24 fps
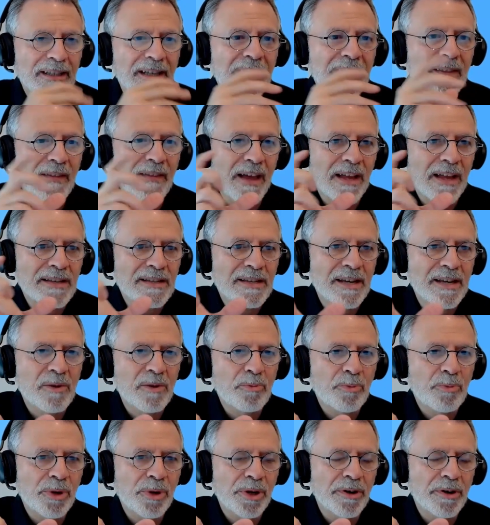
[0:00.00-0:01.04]
in that
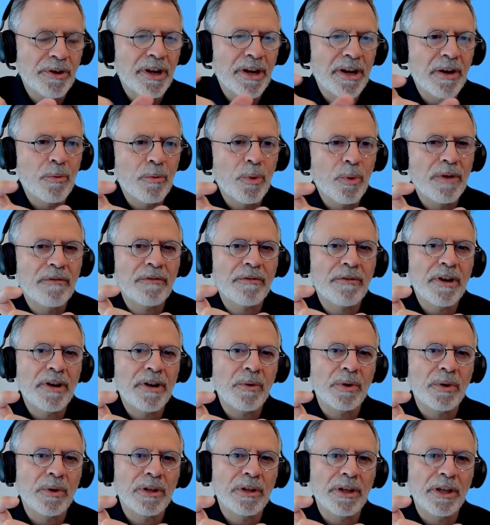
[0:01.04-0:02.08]
same period. And we
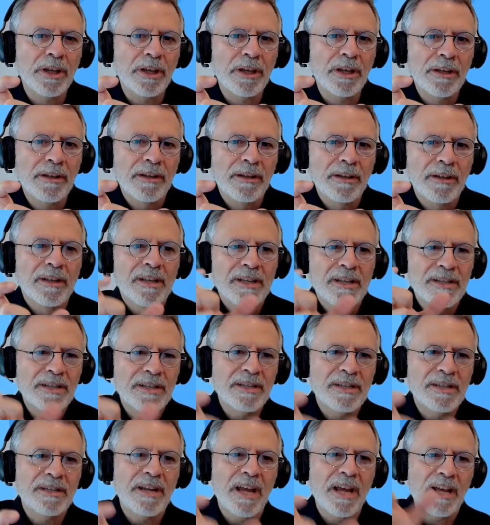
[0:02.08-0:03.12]
frequently
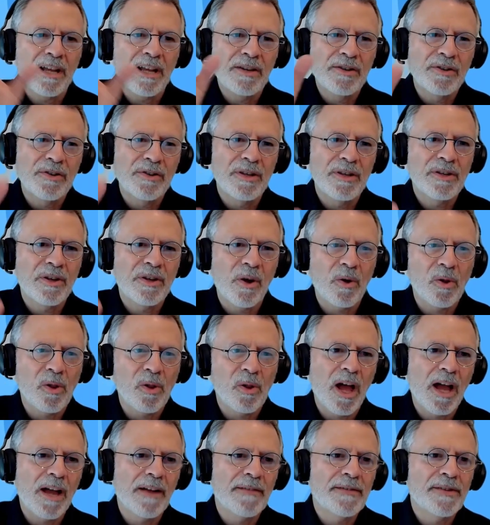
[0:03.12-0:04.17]
stage these go
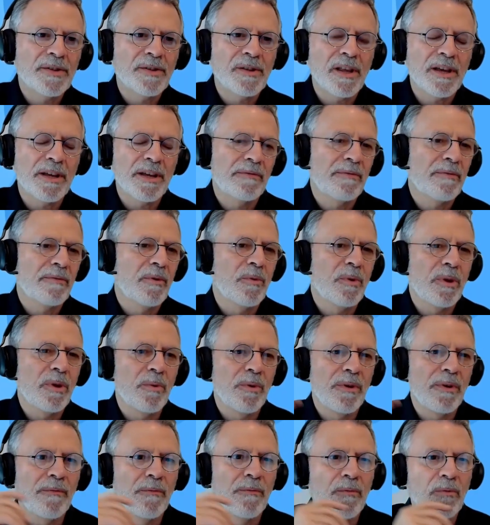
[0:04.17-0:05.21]
lives. Like
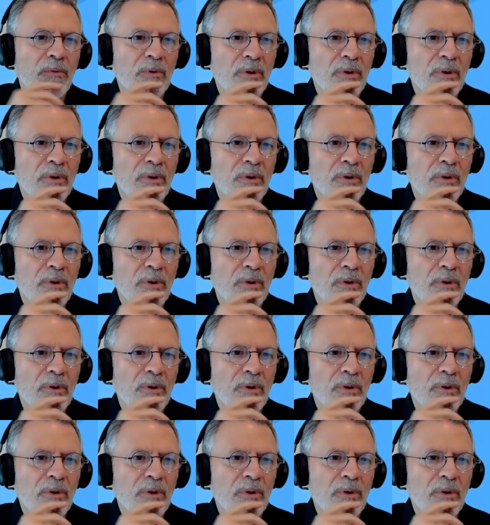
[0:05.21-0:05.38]
we've